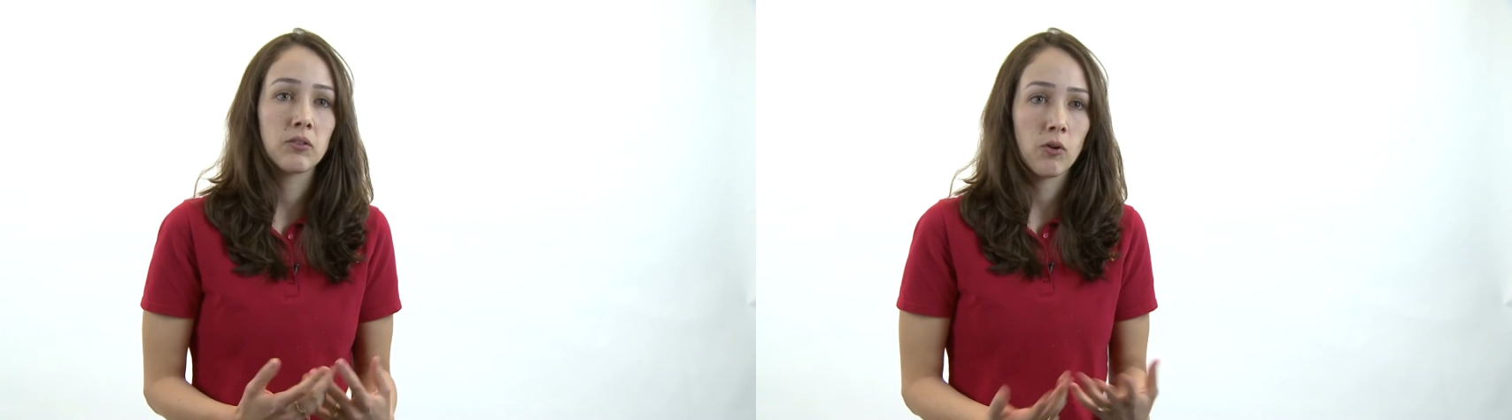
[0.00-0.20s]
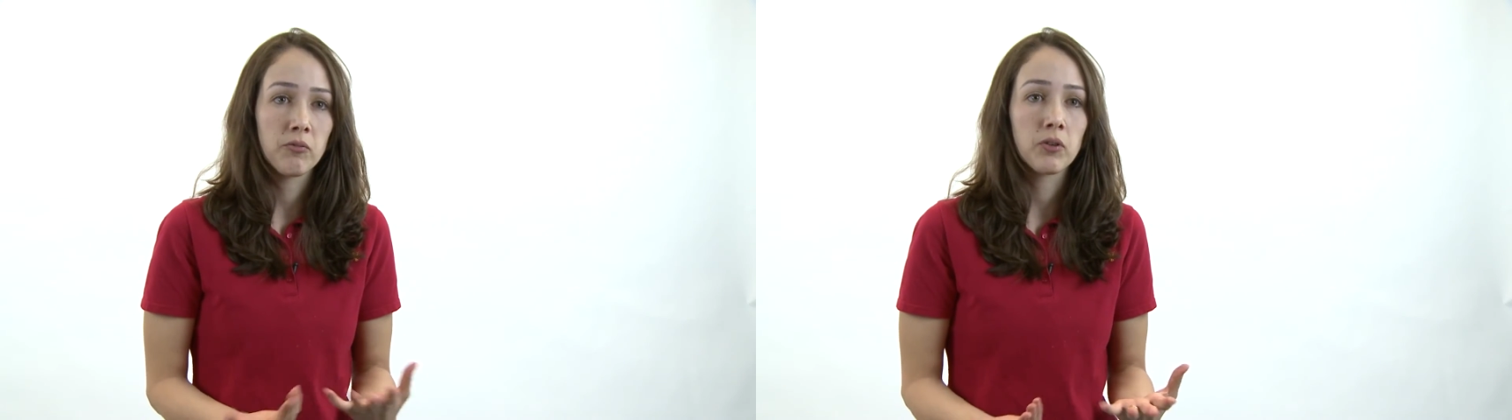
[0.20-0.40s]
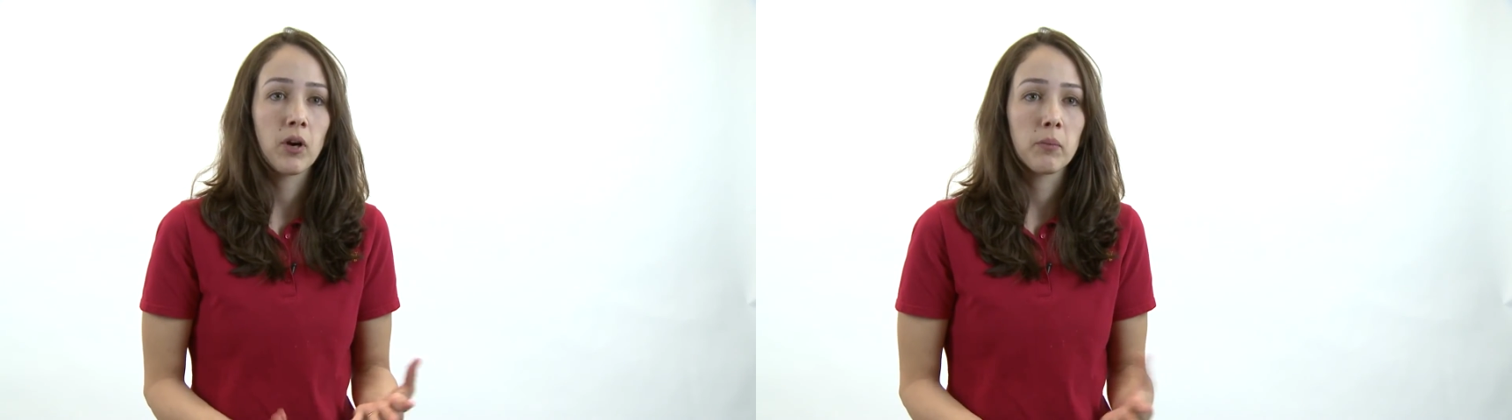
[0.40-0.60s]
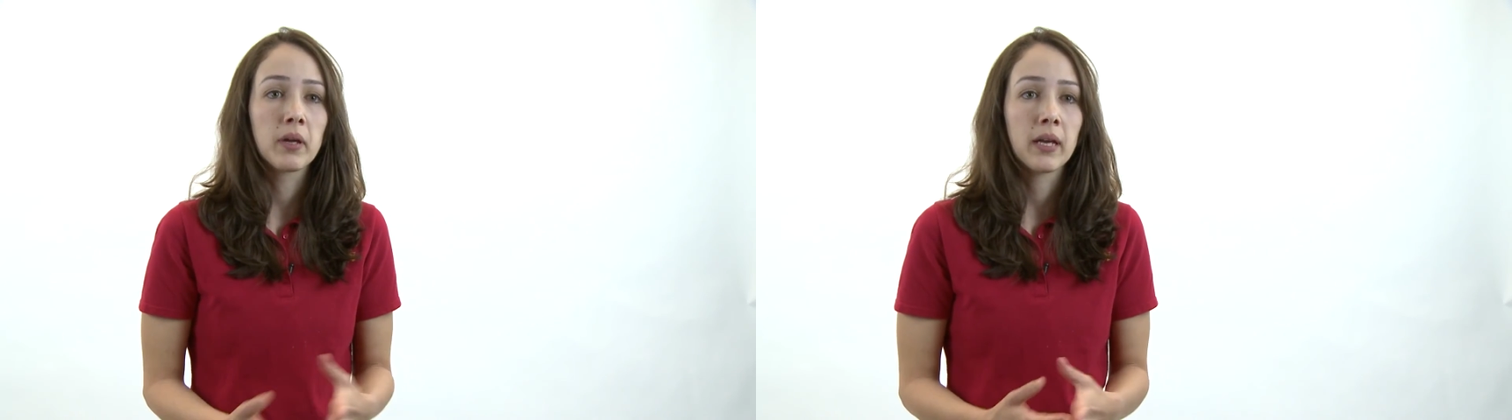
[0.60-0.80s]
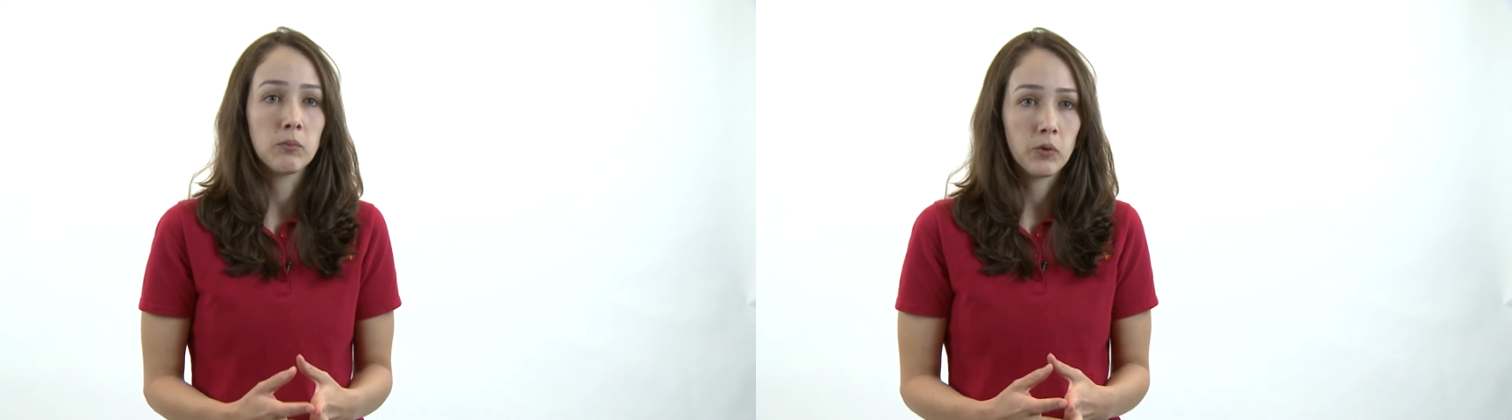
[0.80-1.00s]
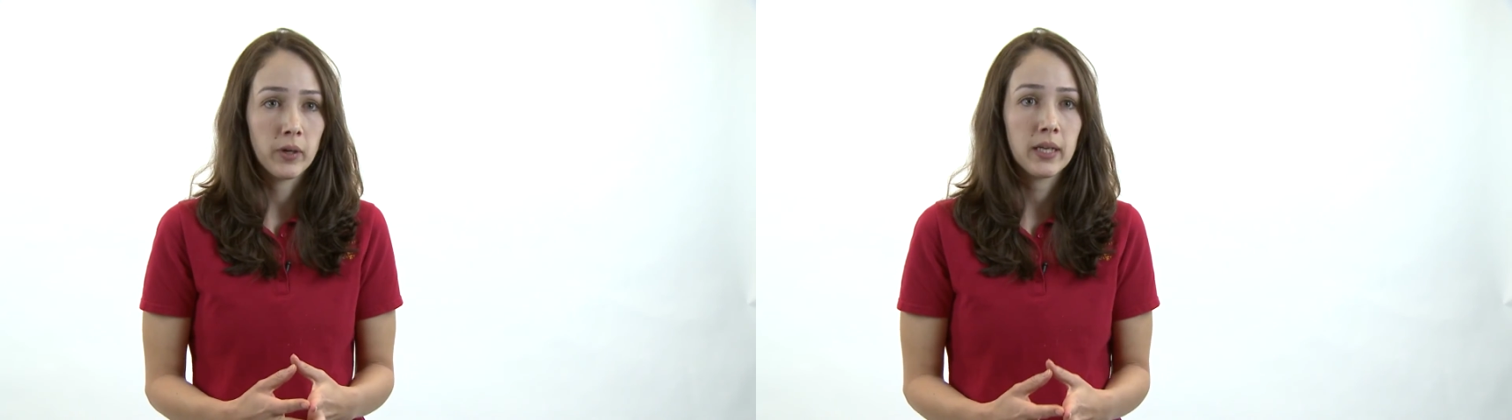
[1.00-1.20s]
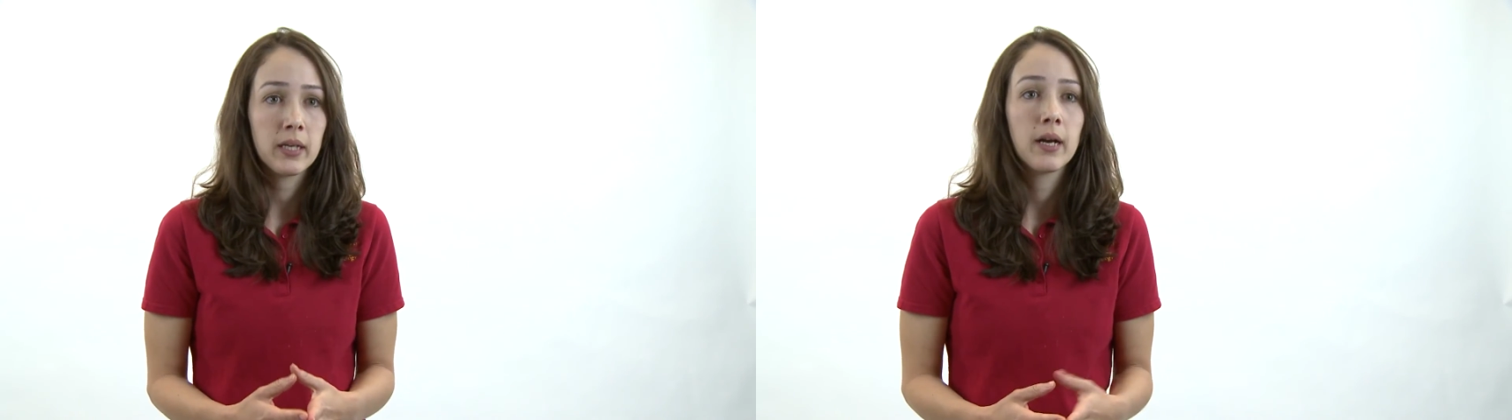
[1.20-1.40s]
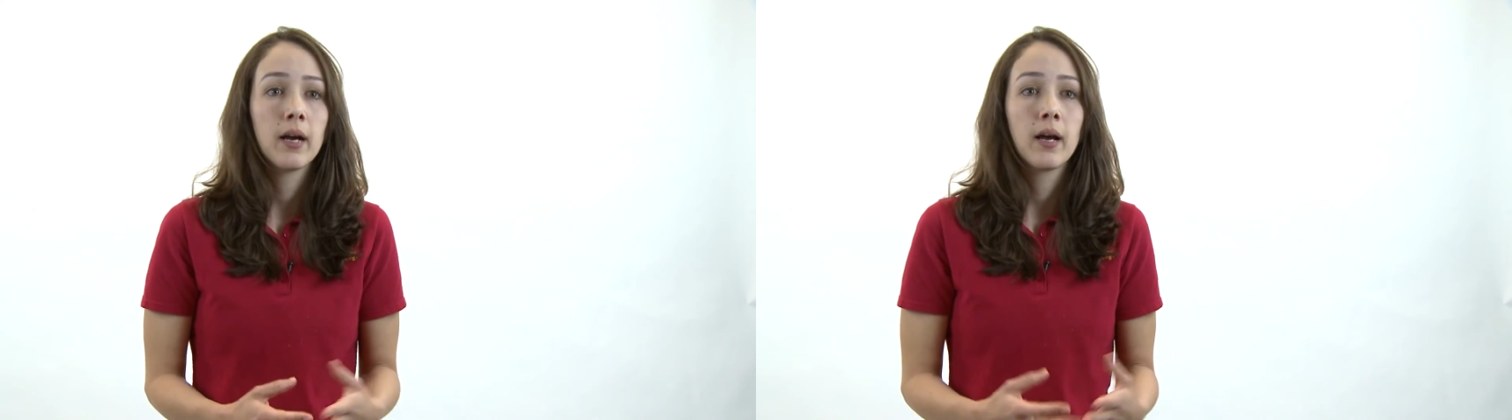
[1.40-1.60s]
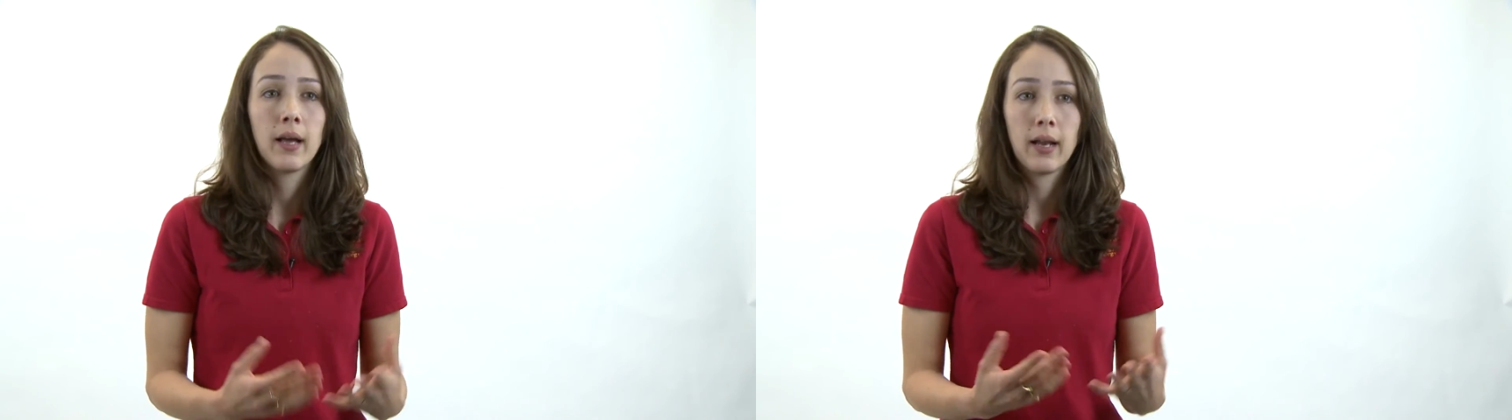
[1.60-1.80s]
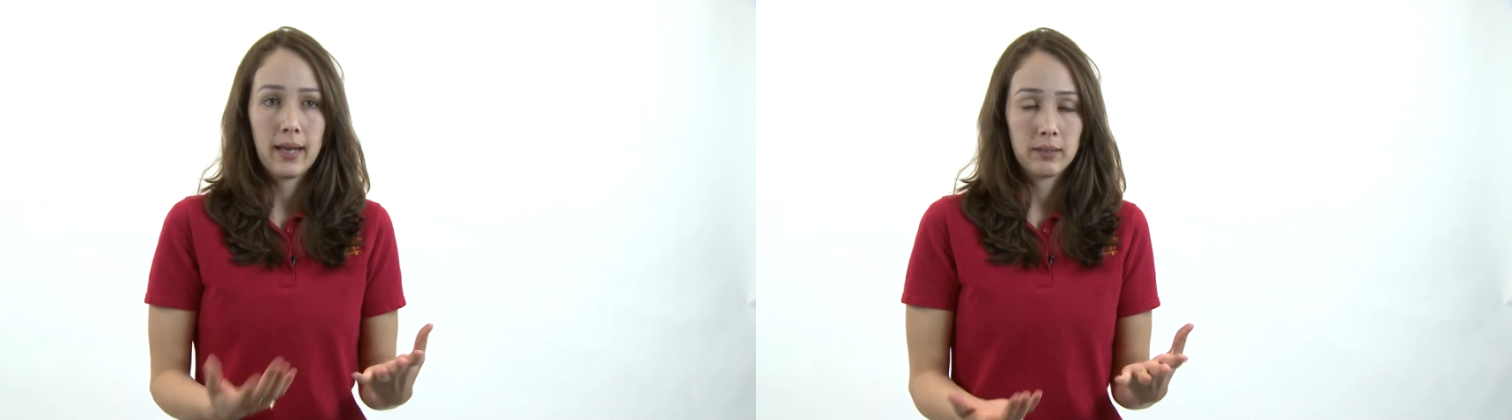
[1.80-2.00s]
cover crop can bring
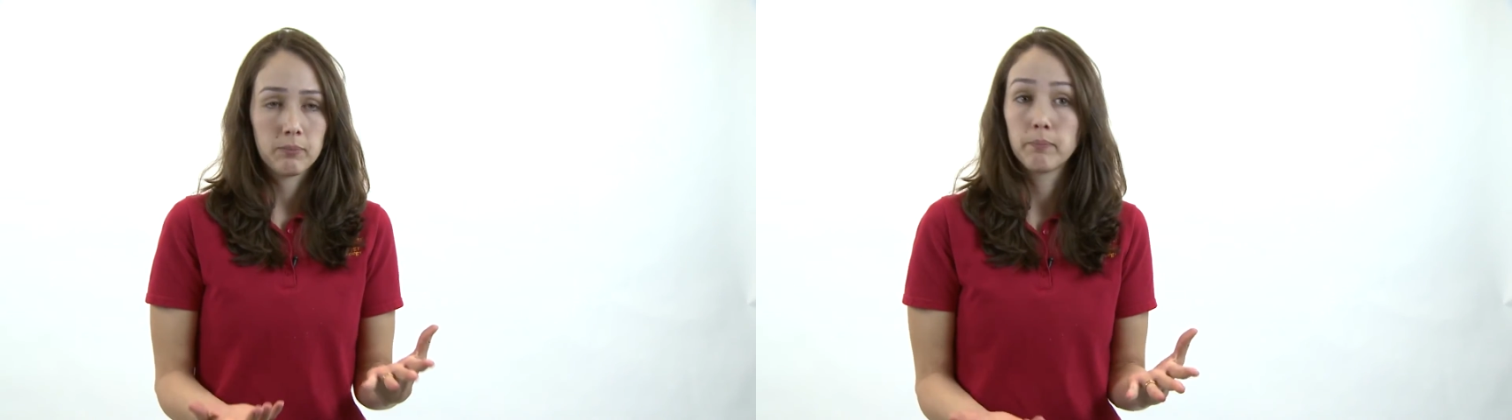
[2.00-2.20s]
like